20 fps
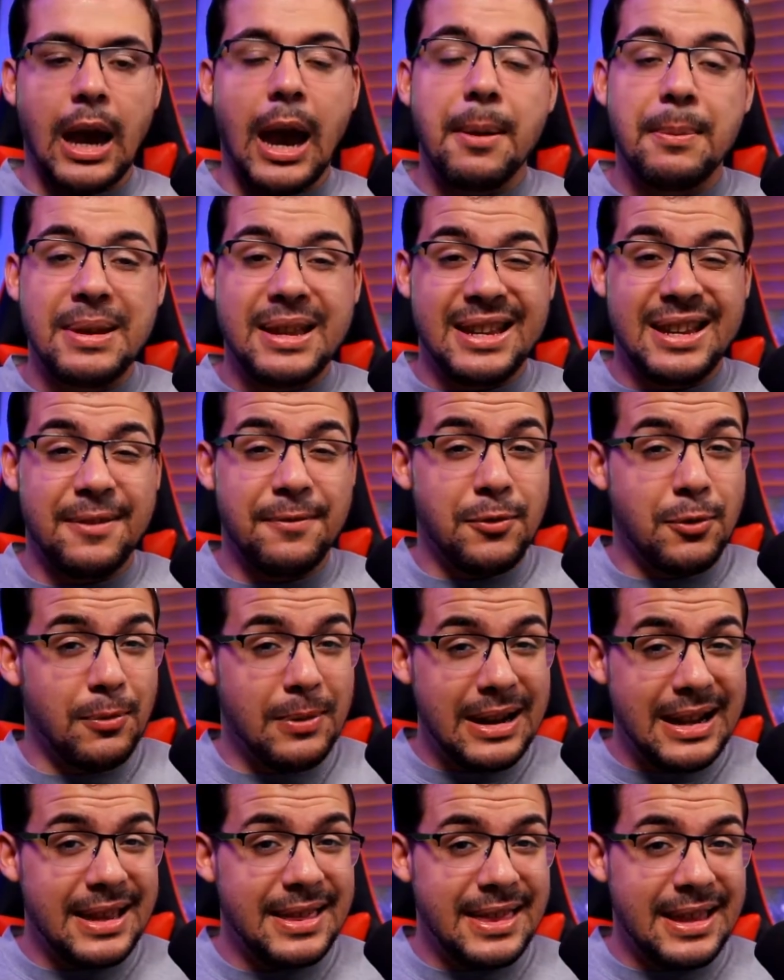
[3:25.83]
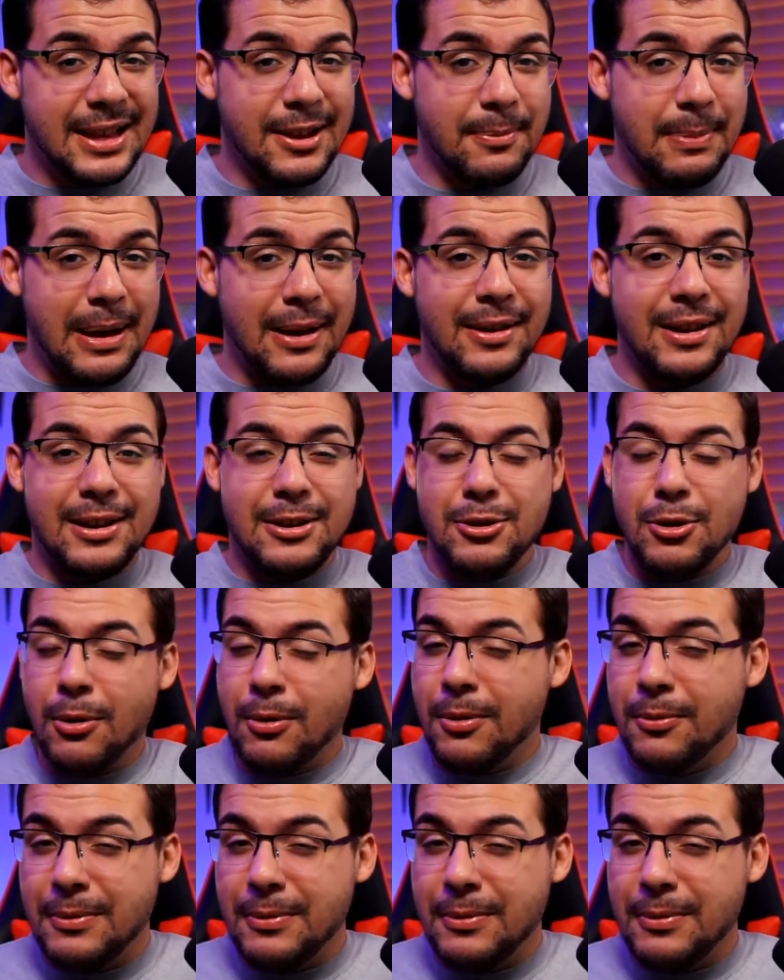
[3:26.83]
I mean, if you really think about it, no one